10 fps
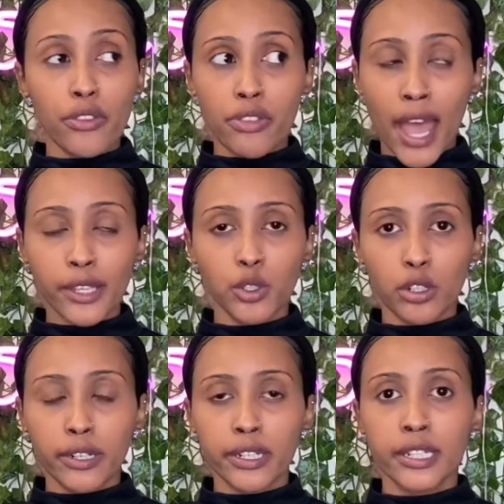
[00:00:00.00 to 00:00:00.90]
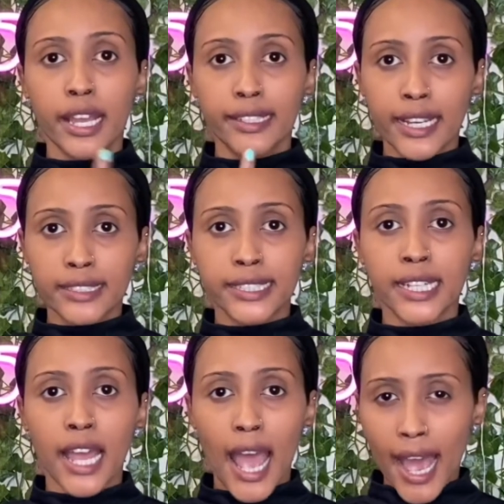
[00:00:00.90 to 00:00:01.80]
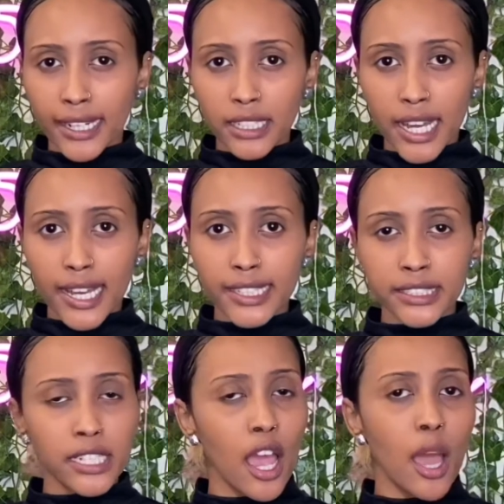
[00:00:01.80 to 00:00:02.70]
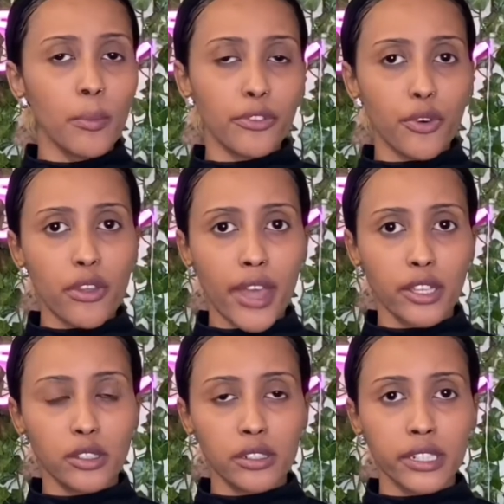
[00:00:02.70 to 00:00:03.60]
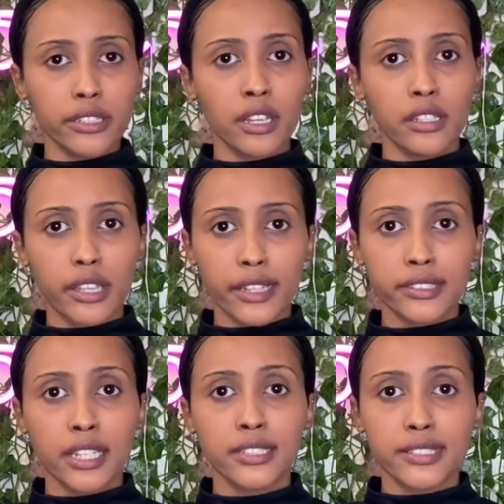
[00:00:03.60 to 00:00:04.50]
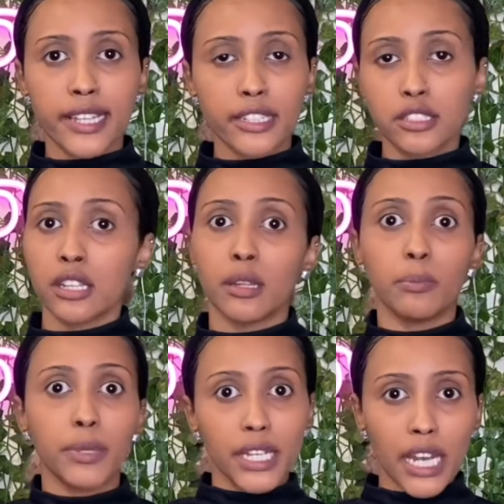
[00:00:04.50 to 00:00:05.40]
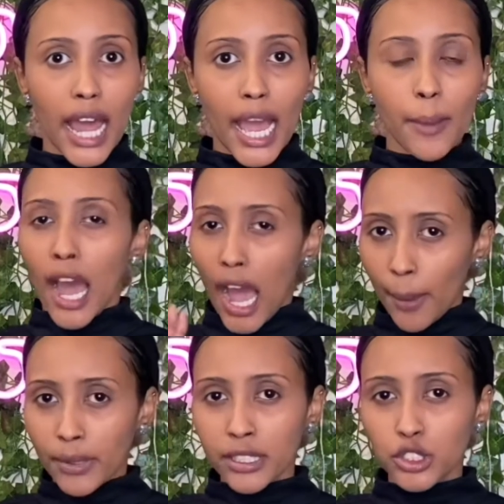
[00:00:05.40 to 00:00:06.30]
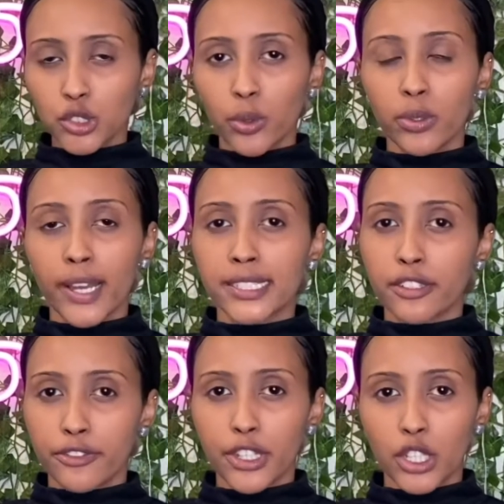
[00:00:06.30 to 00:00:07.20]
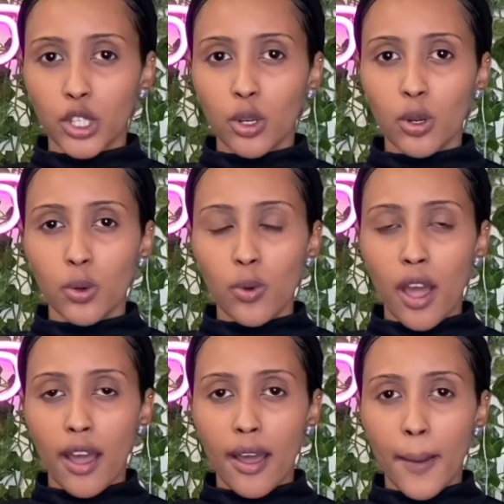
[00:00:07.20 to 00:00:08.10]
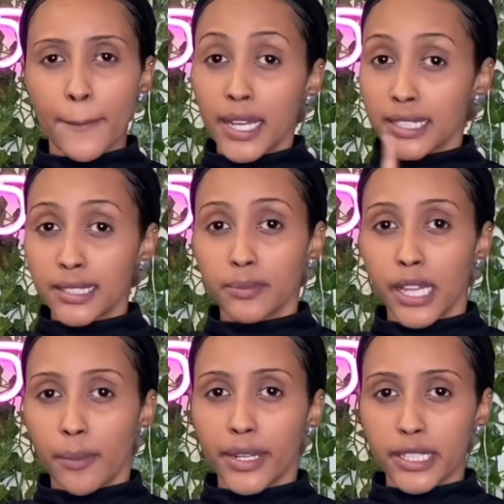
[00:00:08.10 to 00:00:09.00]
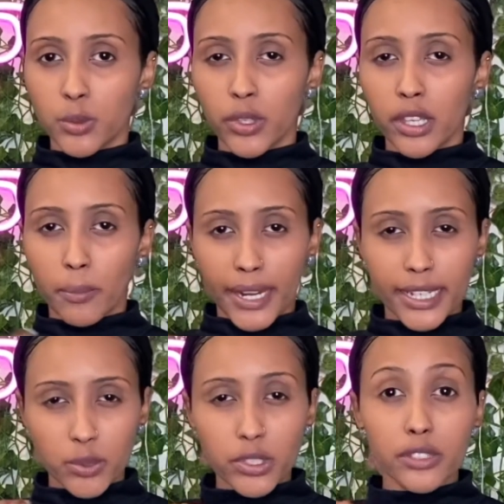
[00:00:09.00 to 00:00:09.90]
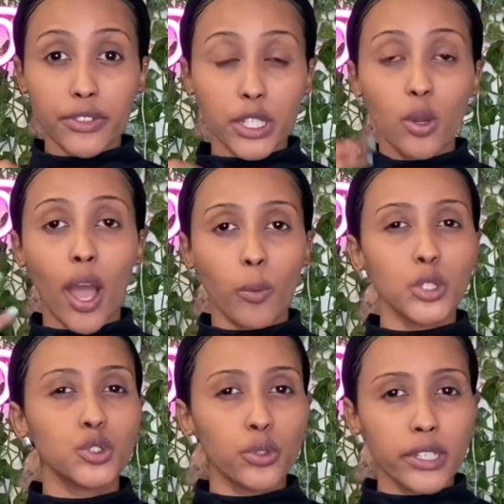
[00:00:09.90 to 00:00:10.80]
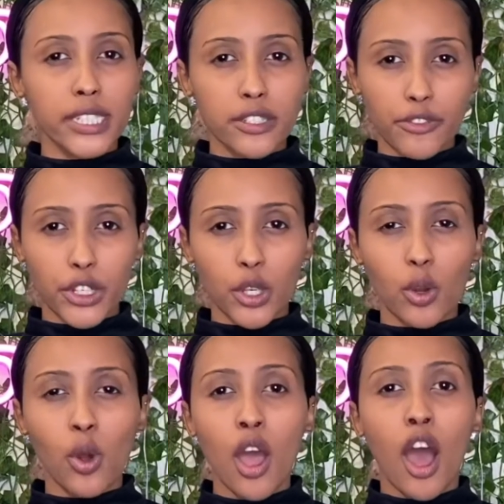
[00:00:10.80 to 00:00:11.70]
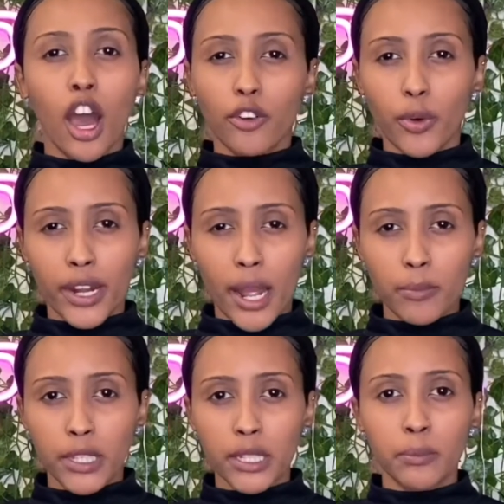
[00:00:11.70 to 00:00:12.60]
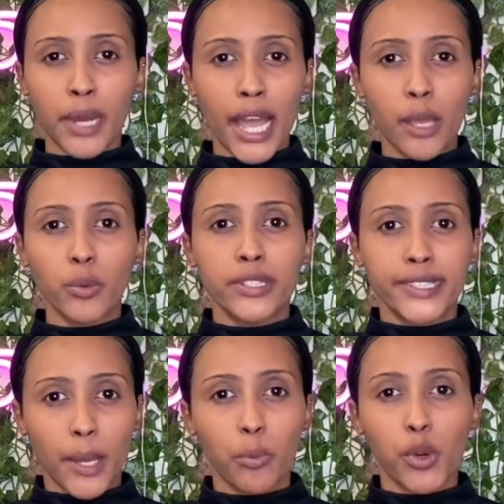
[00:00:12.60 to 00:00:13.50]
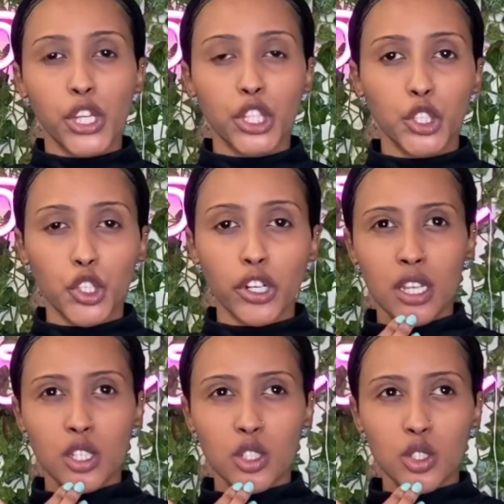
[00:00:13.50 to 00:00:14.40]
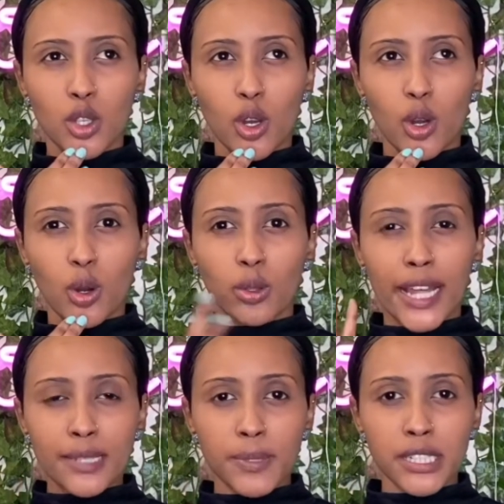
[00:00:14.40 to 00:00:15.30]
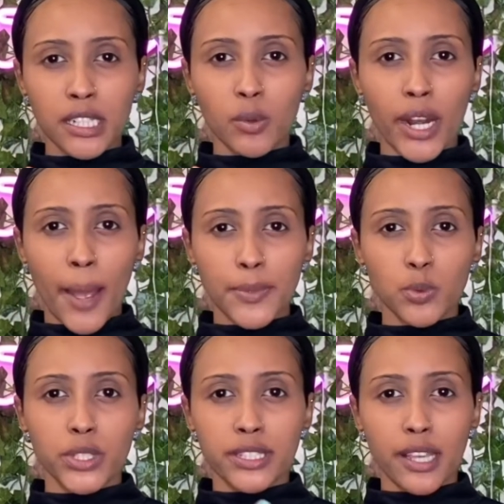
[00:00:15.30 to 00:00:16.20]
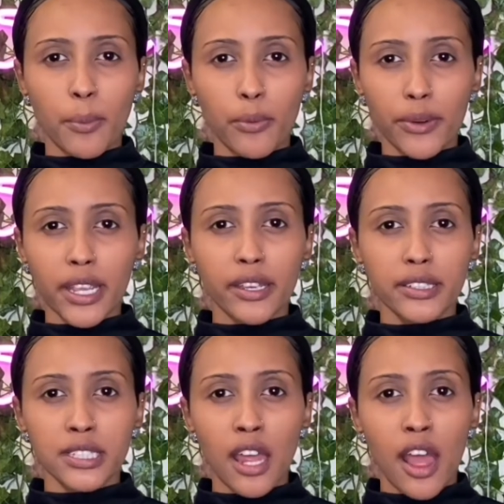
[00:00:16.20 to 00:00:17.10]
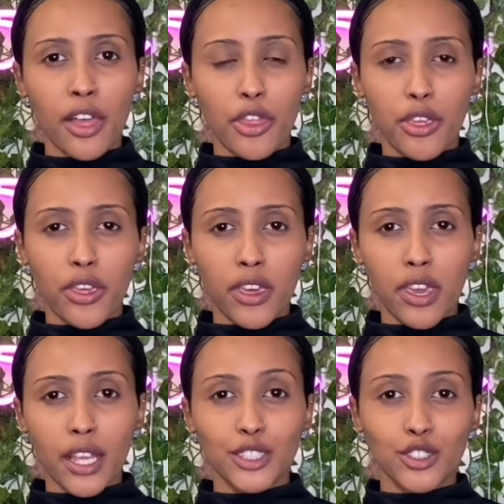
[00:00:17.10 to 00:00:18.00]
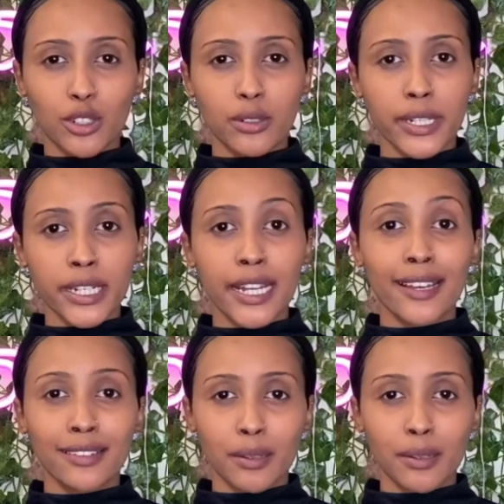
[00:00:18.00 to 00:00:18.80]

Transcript: that urine gets analyzed, before that urine gets sent to the big lab, I'm gonna show you guys a video um, sometime next week. In my next week's video, I will show you guys a video of what I mean by we separate the urine. So that's basically what happens. We separate the urine in the